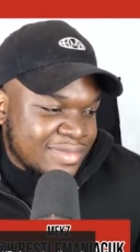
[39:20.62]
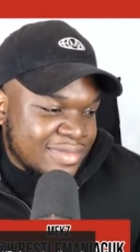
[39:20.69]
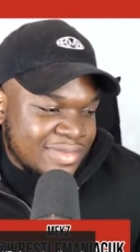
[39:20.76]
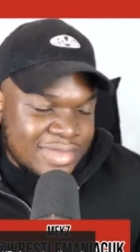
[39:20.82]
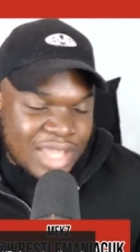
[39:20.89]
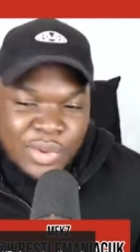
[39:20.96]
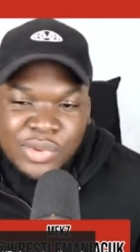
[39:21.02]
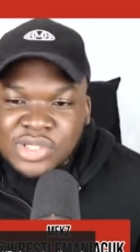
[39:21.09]

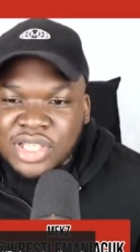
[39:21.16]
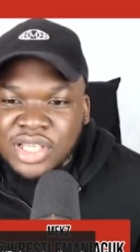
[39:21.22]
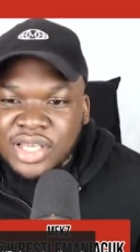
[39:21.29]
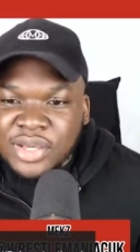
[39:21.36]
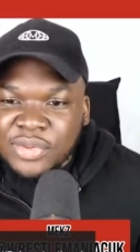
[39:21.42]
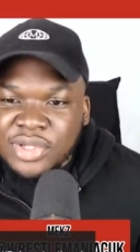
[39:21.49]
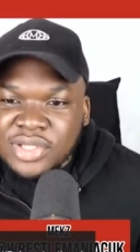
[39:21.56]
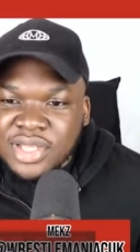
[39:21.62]
It was
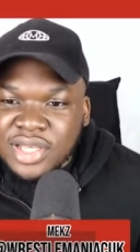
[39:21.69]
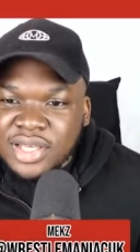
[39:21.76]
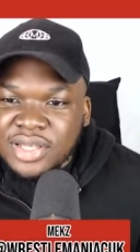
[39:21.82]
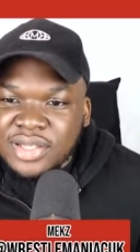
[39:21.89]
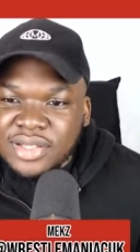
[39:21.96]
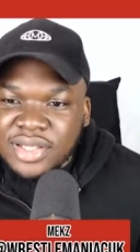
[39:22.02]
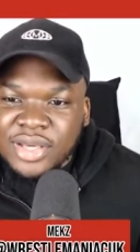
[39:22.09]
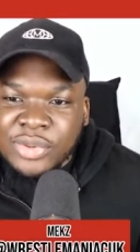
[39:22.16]

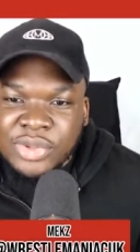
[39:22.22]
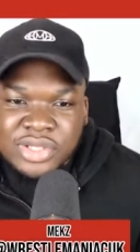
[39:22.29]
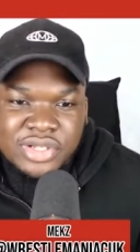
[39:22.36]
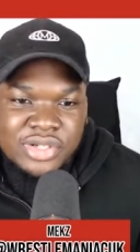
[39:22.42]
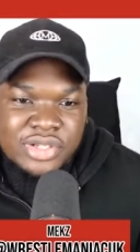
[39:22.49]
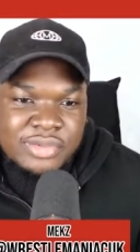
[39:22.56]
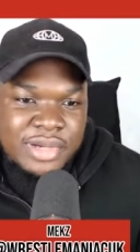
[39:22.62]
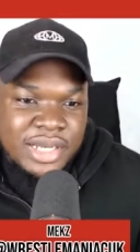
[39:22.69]
a
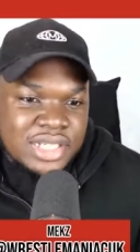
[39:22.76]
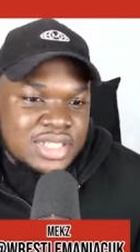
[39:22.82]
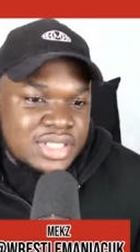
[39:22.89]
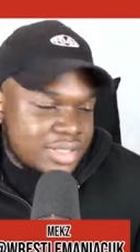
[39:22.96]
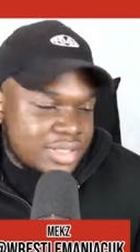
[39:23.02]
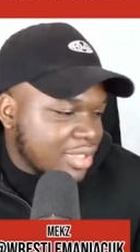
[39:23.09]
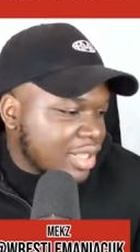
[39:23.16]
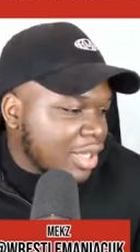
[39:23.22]
good match.
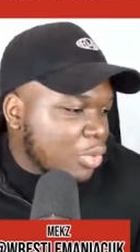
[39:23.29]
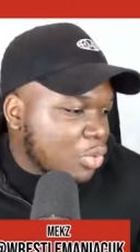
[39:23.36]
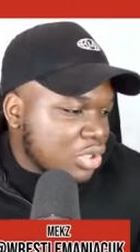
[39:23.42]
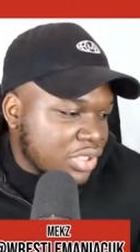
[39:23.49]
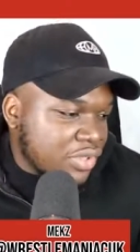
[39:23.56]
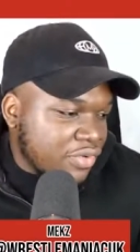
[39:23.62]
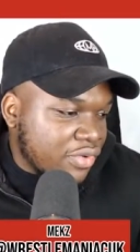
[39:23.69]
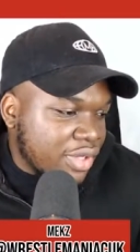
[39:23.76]
It
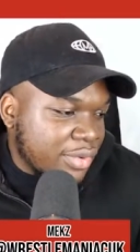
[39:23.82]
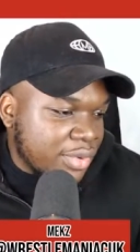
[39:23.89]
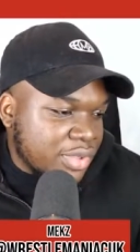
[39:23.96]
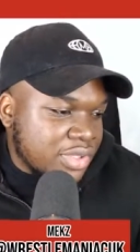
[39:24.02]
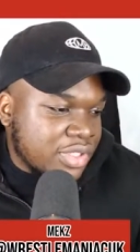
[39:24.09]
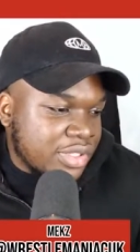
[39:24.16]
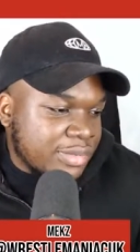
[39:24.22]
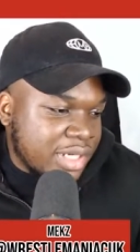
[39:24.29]
was a
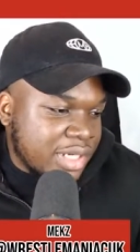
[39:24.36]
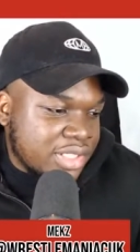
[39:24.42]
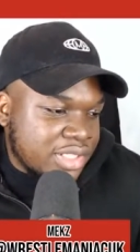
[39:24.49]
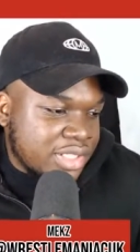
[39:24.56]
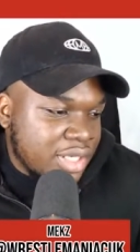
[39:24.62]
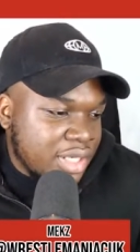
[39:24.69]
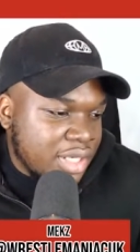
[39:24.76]
good match.